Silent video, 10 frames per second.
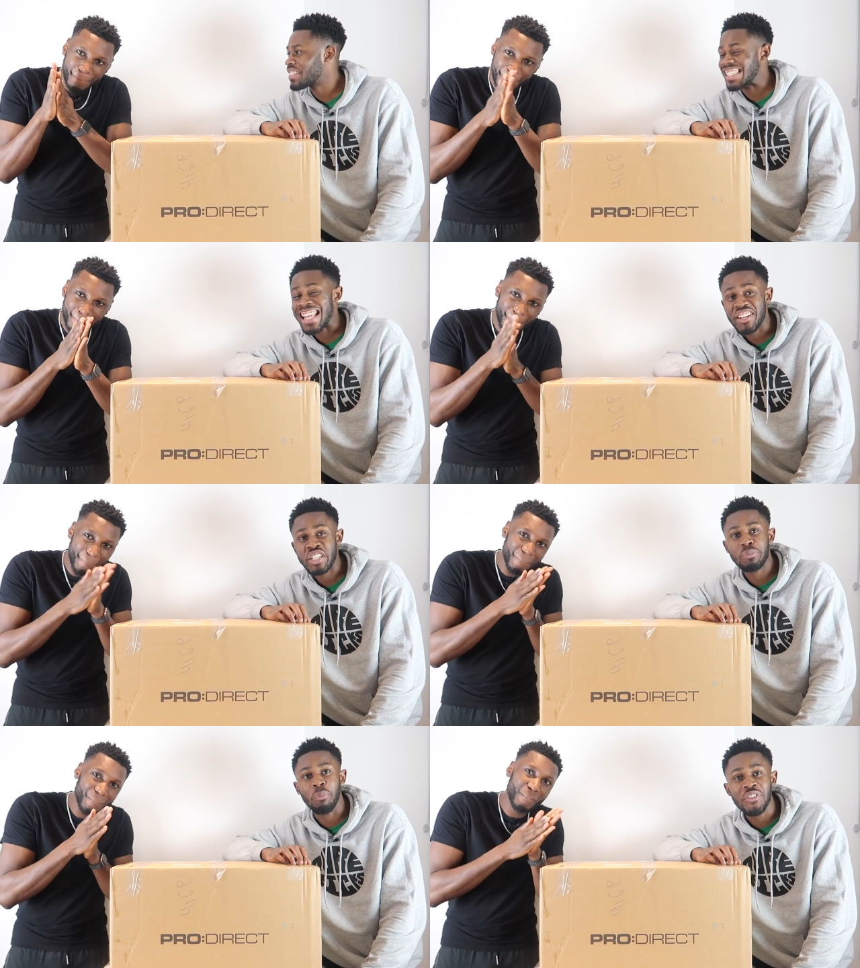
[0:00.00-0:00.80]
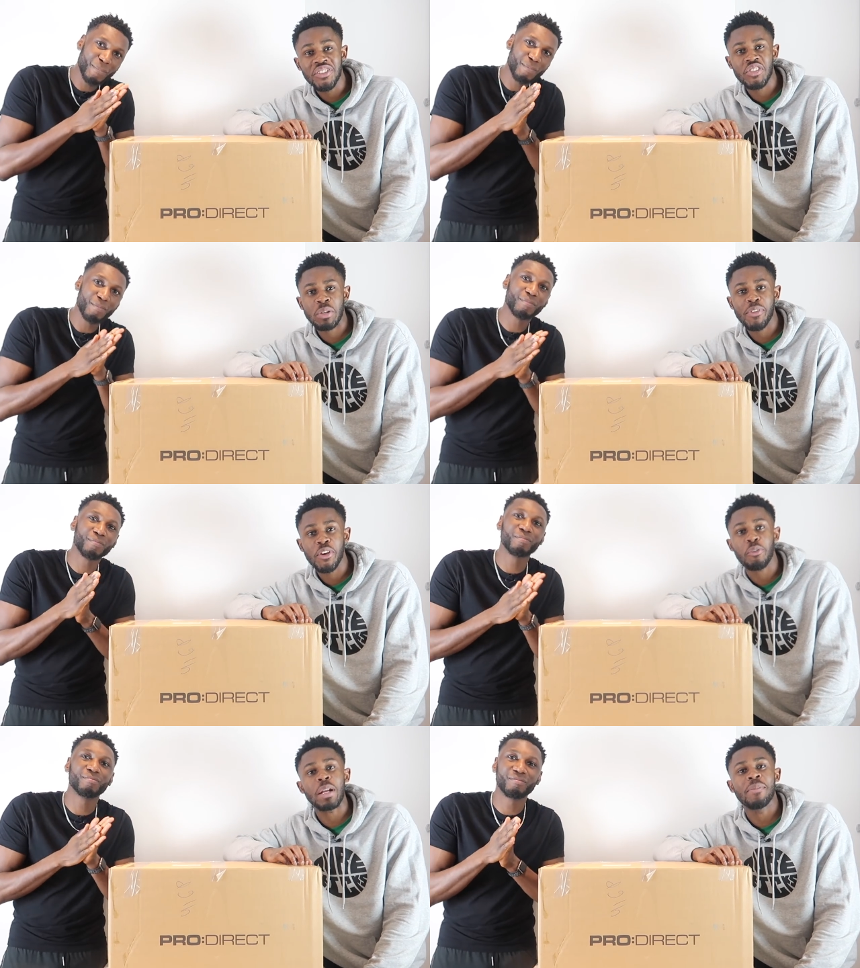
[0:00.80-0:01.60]
Speaker 1: slash sponsorship
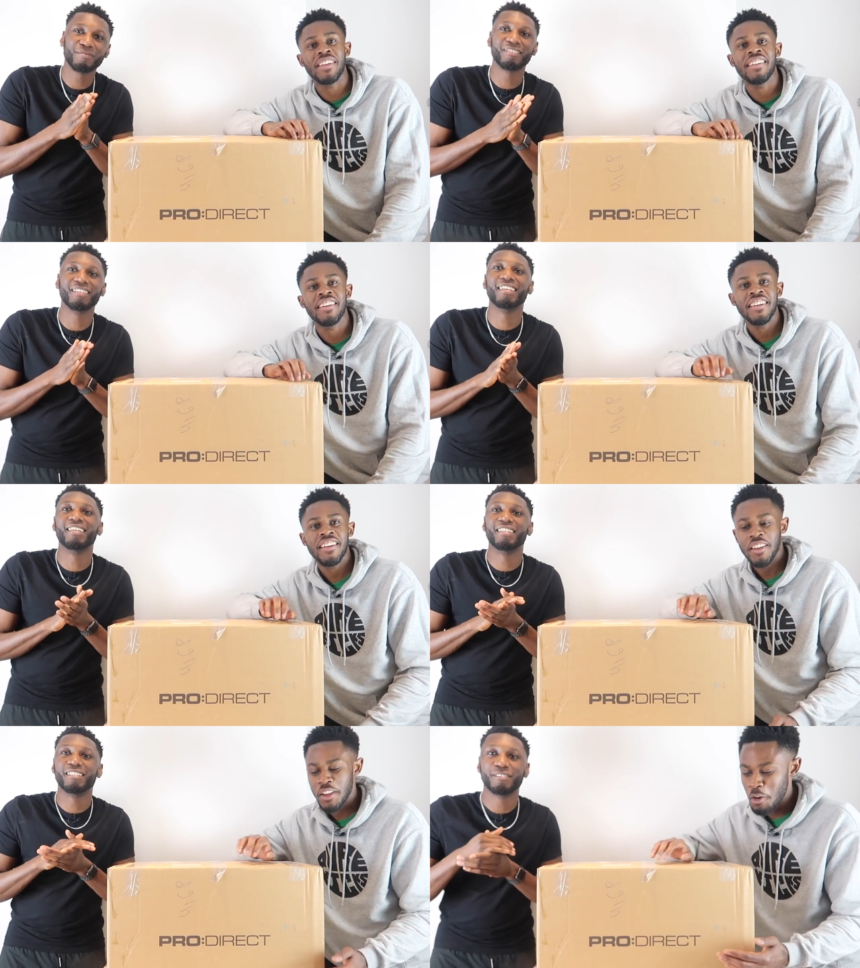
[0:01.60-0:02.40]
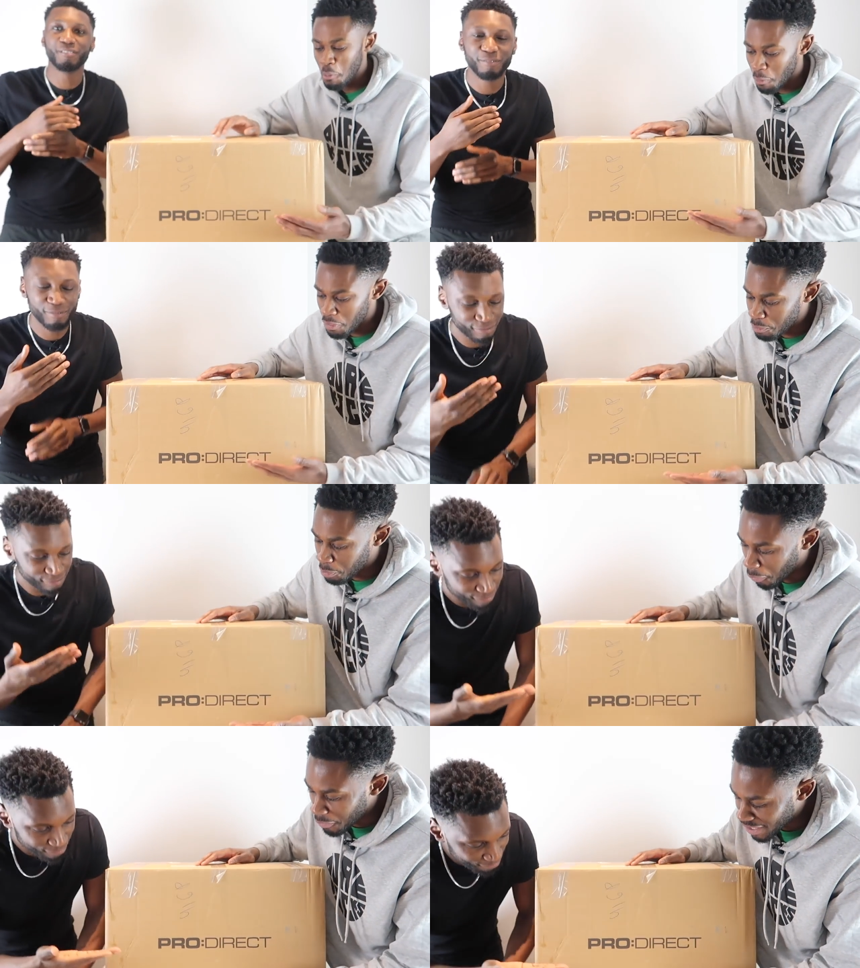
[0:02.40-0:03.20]
agreement with
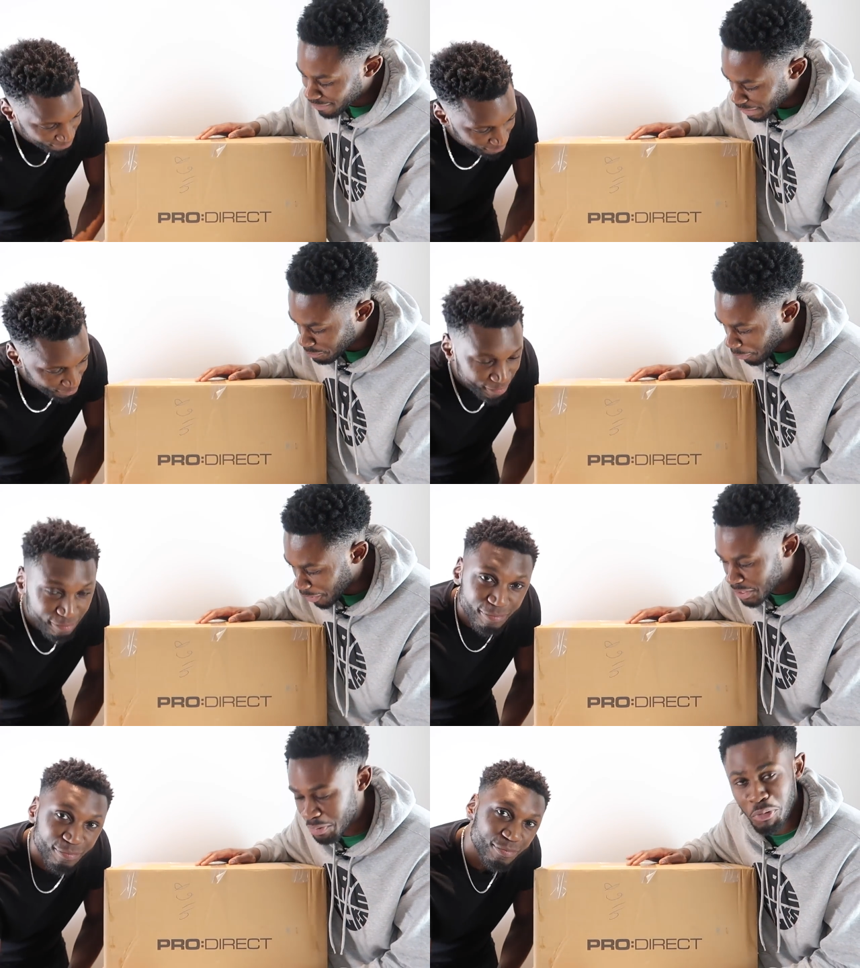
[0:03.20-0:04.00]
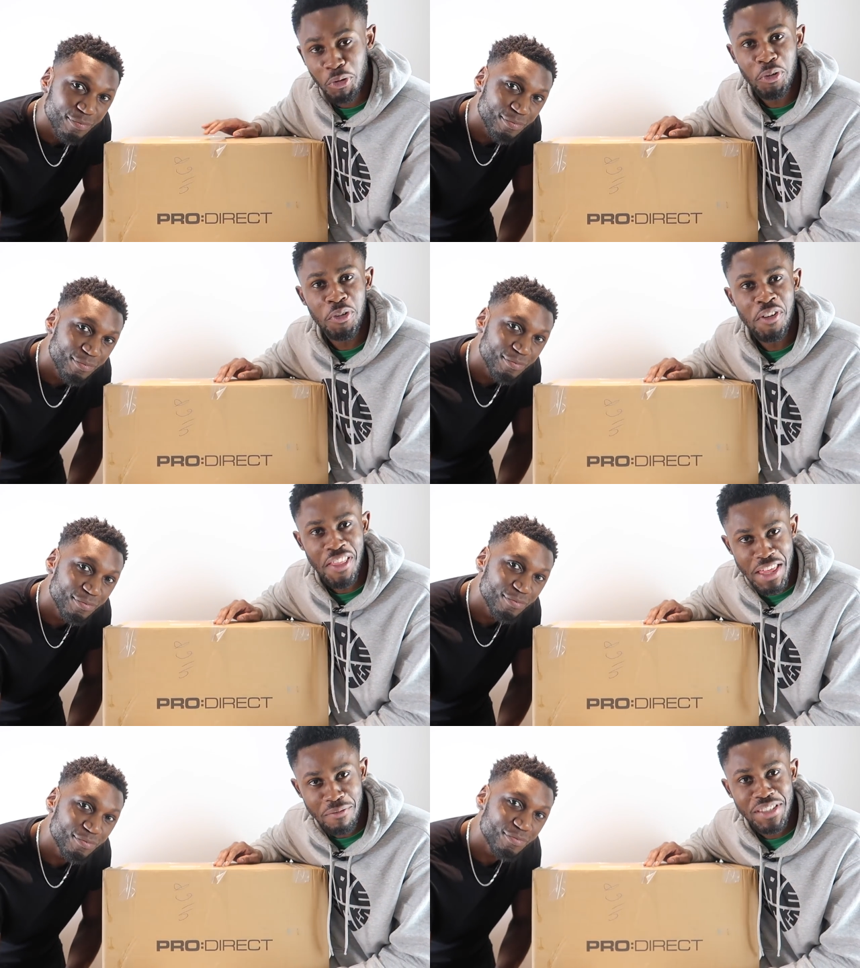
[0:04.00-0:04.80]
Pro Direct Basketball
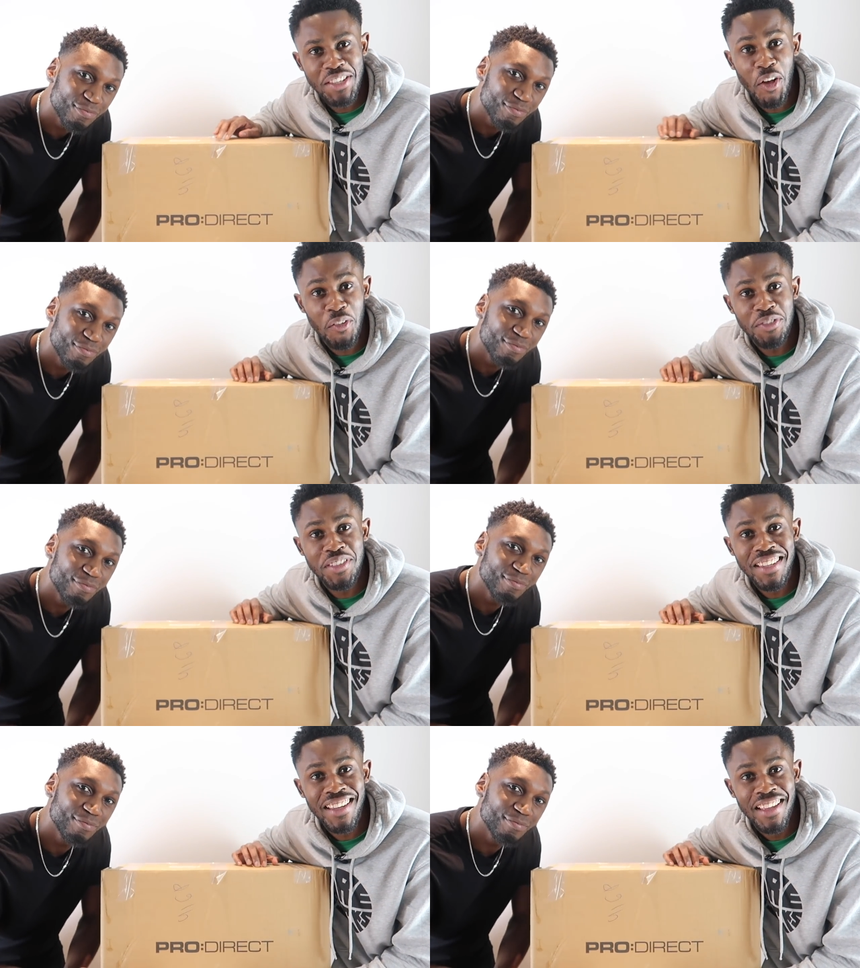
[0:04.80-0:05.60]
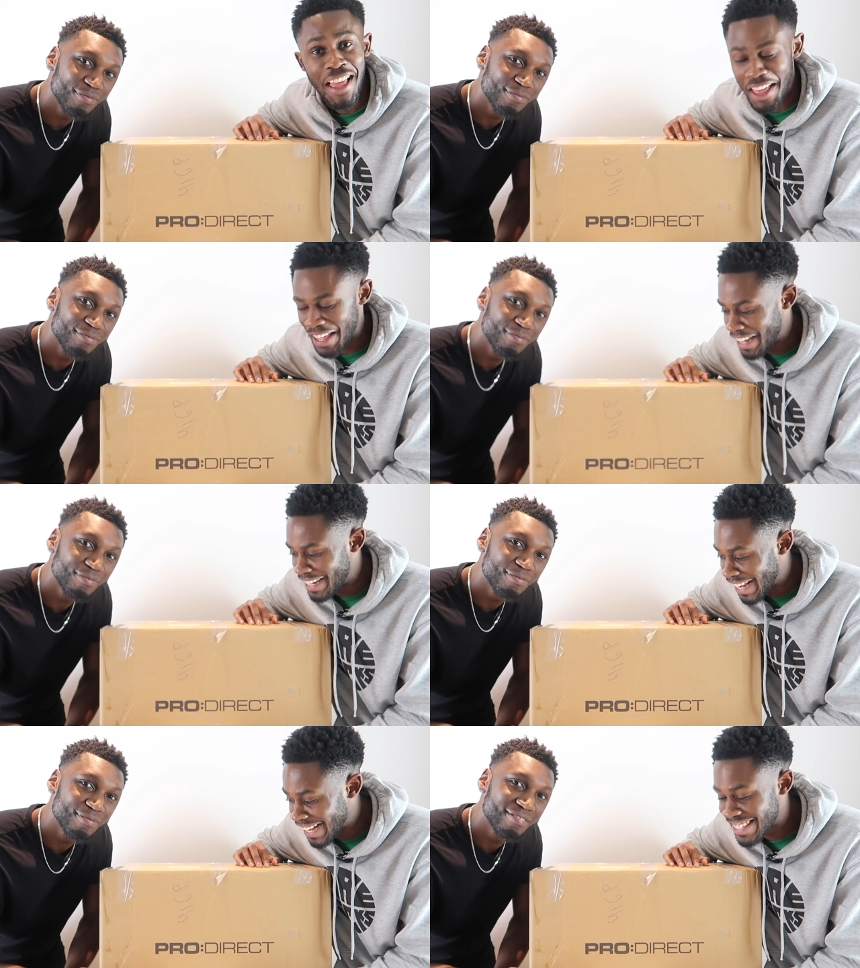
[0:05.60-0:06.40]
themselves.
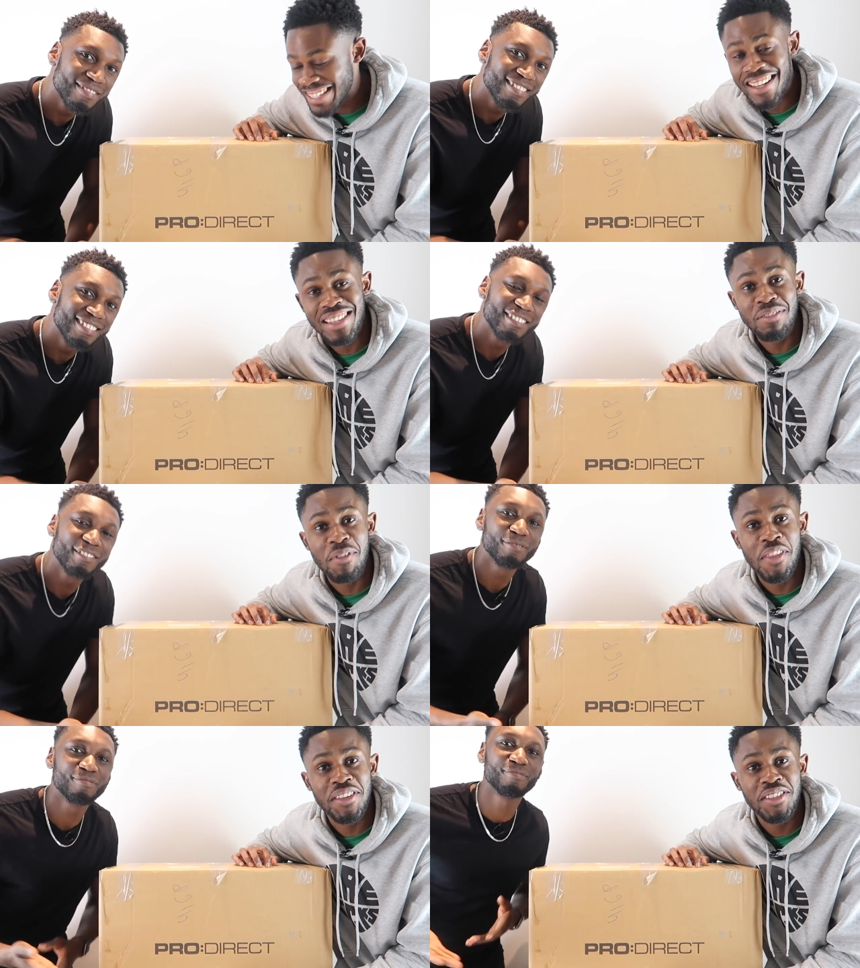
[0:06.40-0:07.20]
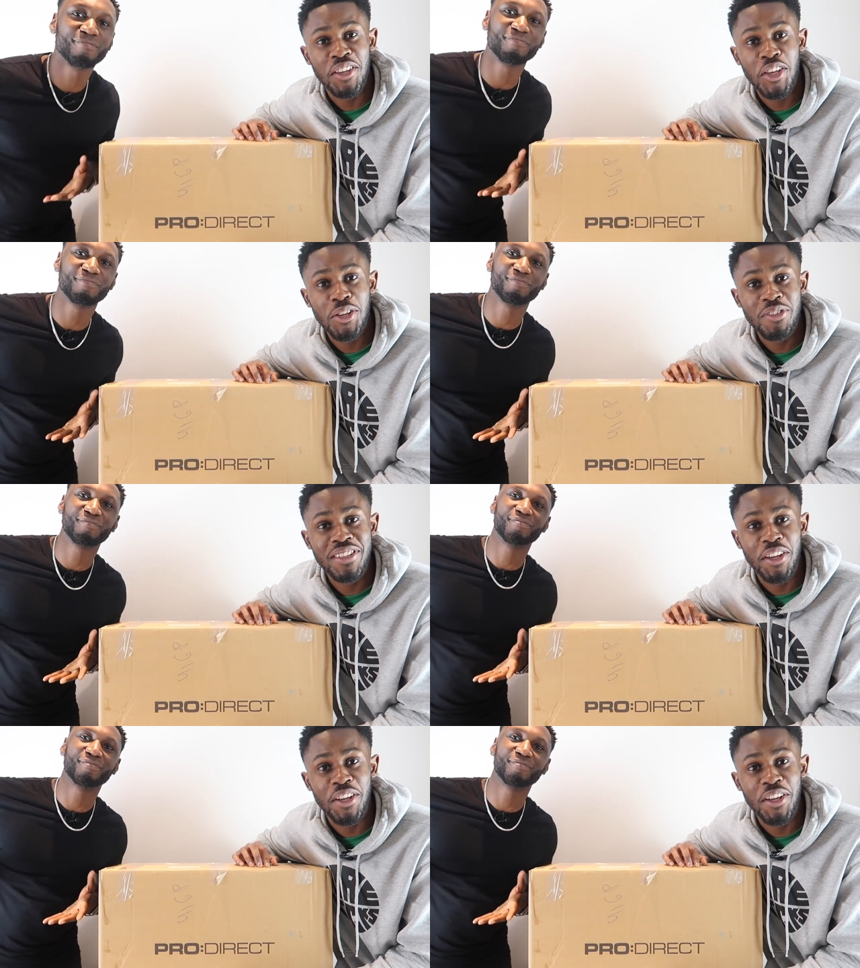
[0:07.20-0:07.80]
Ladies and gentlemen, this is a huge